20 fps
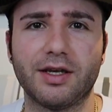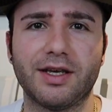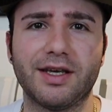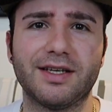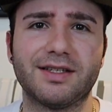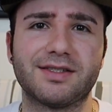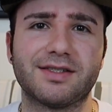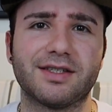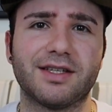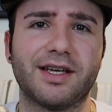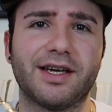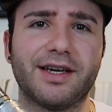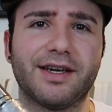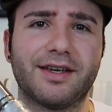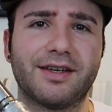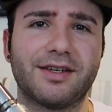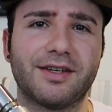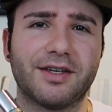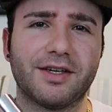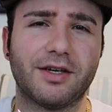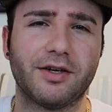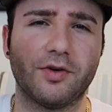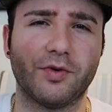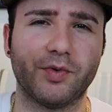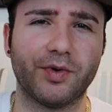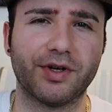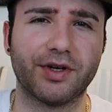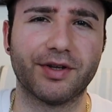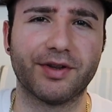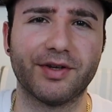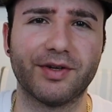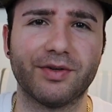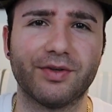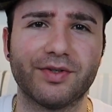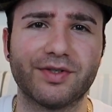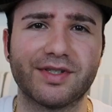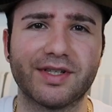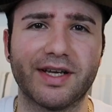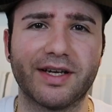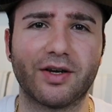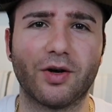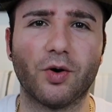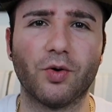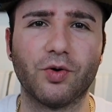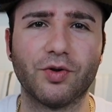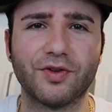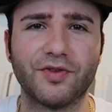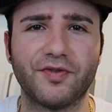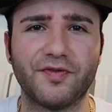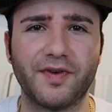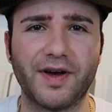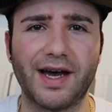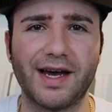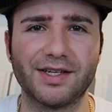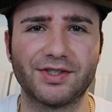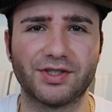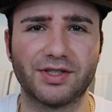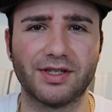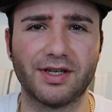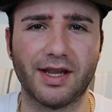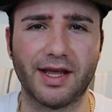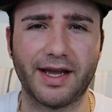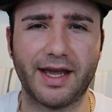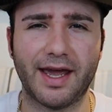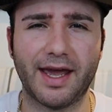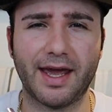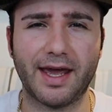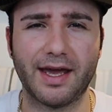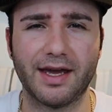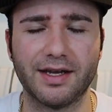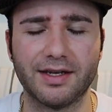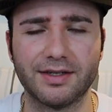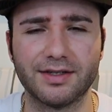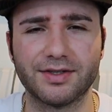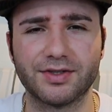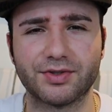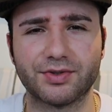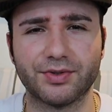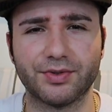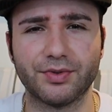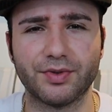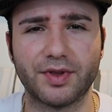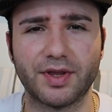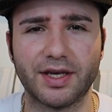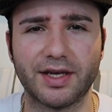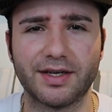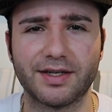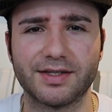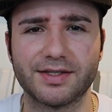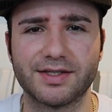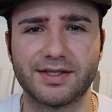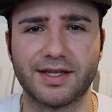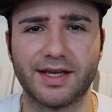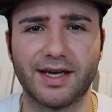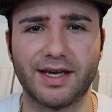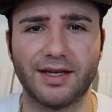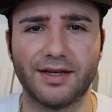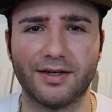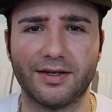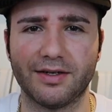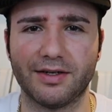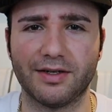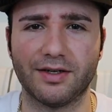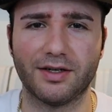it's like one of those like old-fashioned like hand screw things that